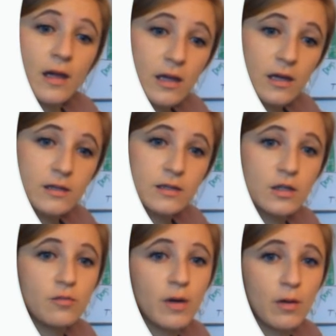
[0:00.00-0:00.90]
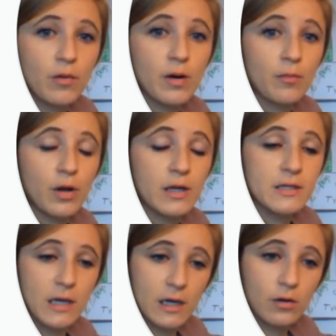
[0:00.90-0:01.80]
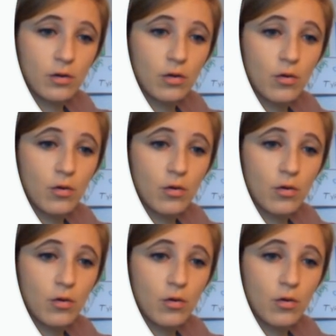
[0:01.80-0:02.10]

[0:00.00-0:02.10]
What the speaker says: and you might want to put a title